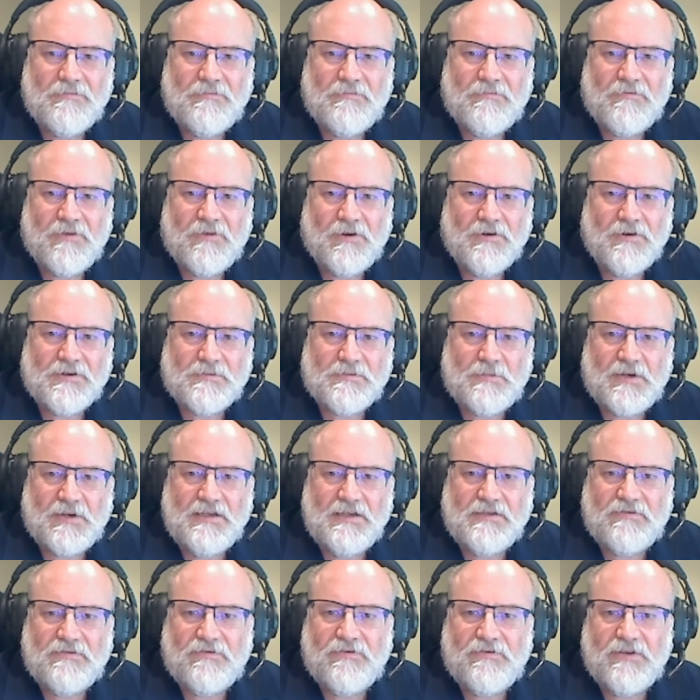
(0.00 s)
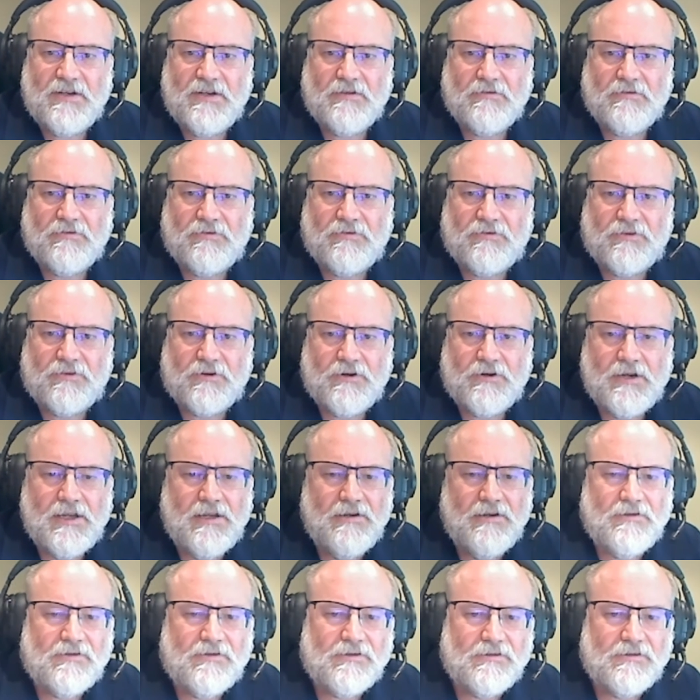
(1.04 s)
folks, please feel
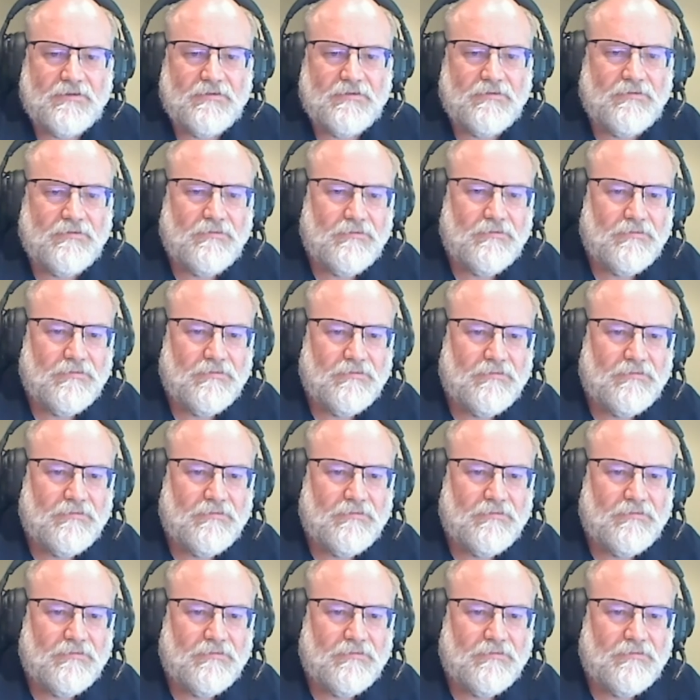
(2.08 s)
free to